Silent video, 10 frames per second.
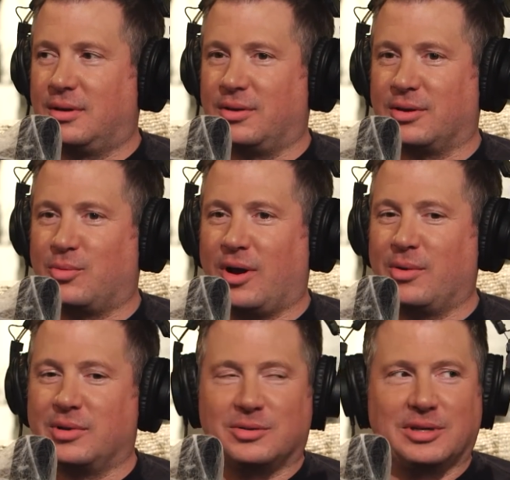like, why
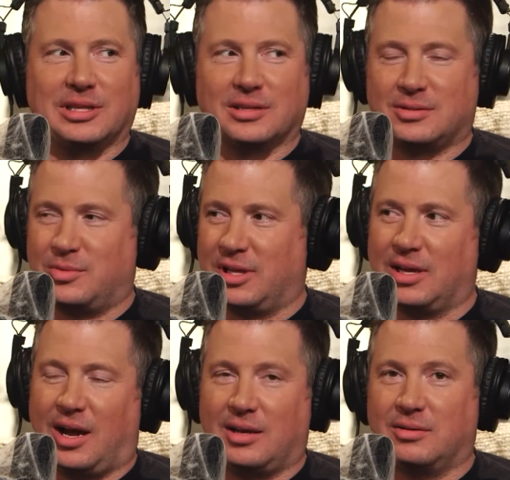are we doing this? And we're
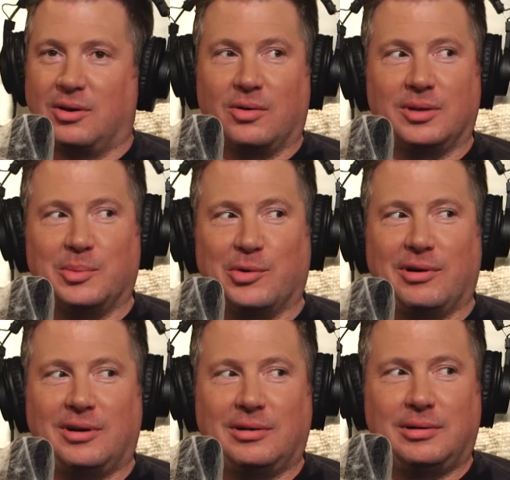like, I don't know anymore.